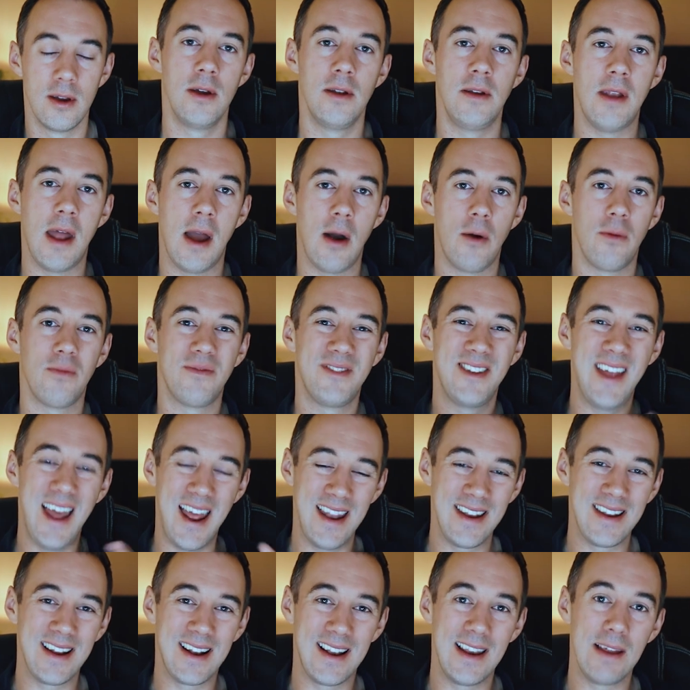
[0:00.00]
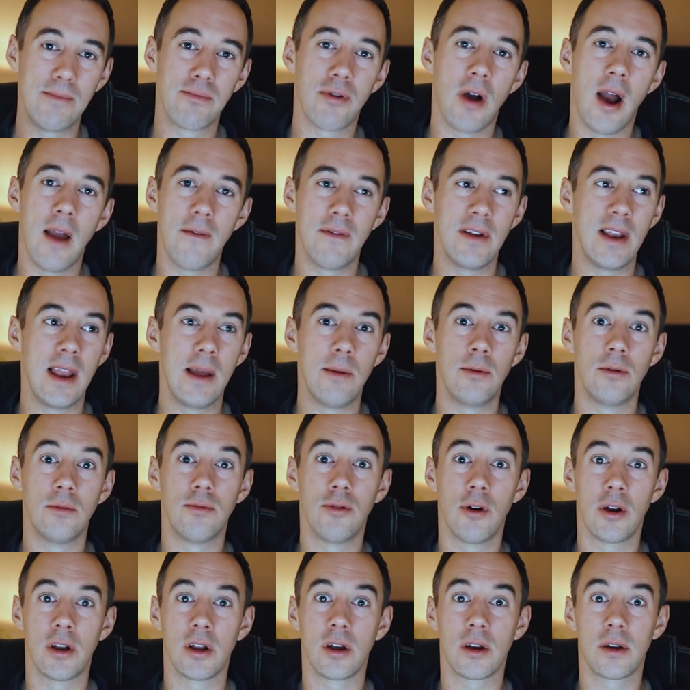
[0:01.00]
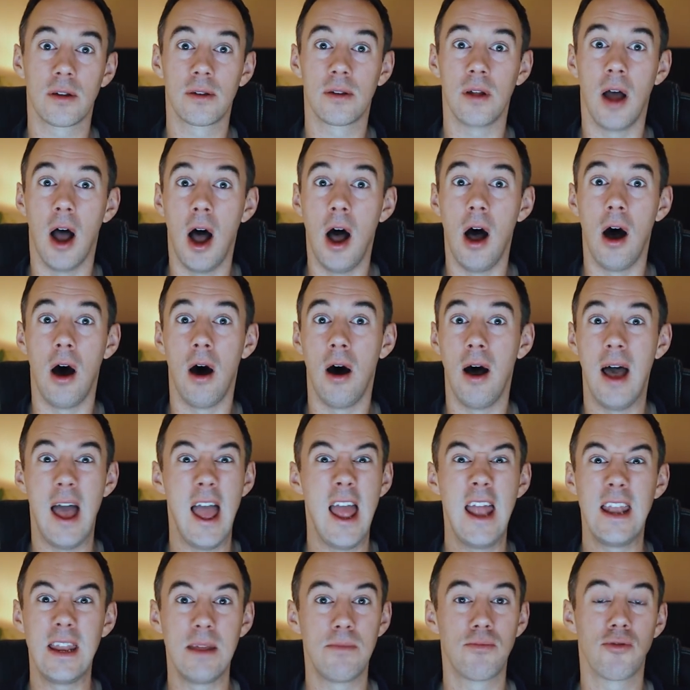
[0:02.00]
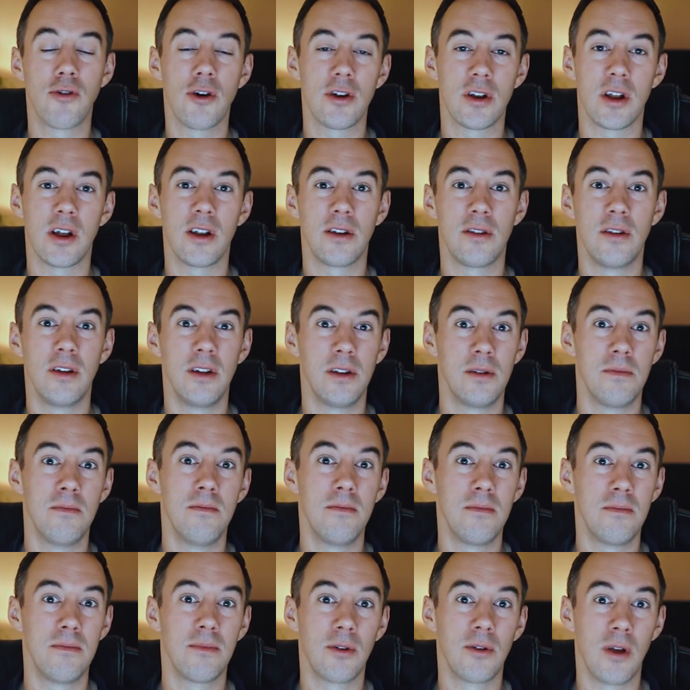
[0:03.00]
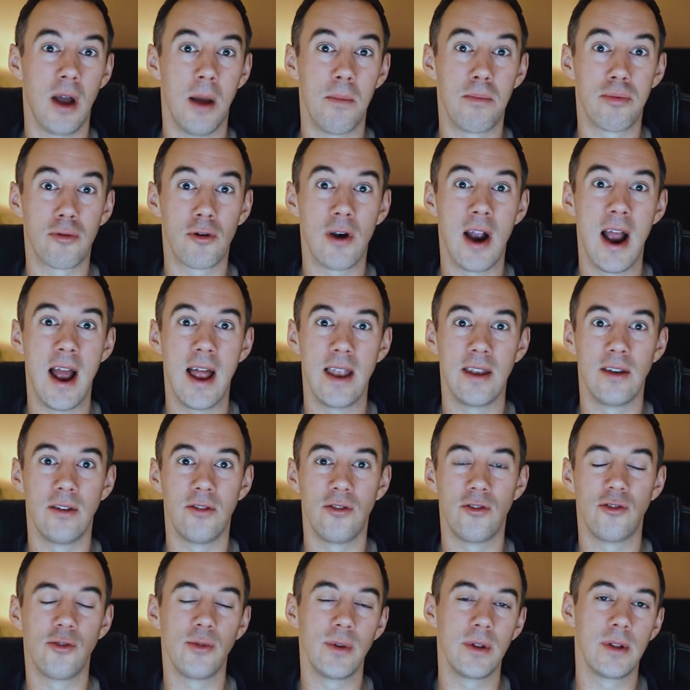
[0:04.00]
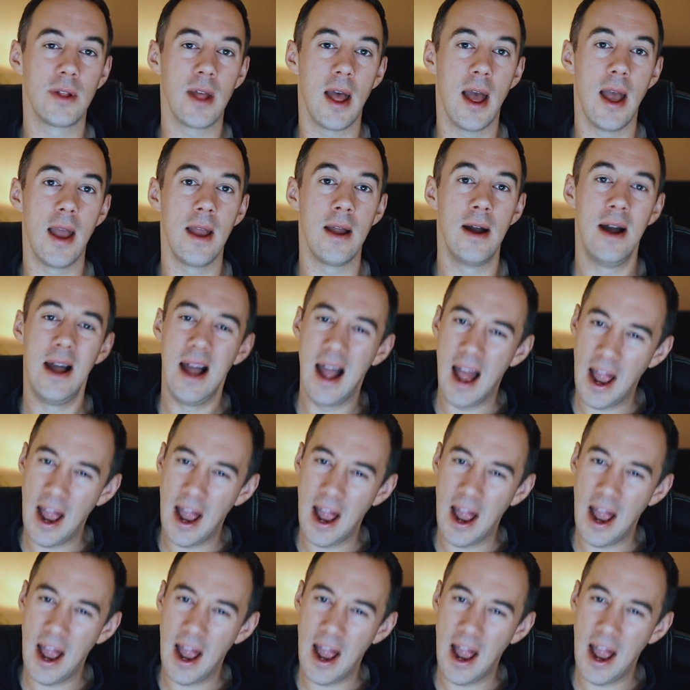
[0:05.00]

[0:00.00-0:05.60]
Now, technically, private label products are any product that is a brand, should we say,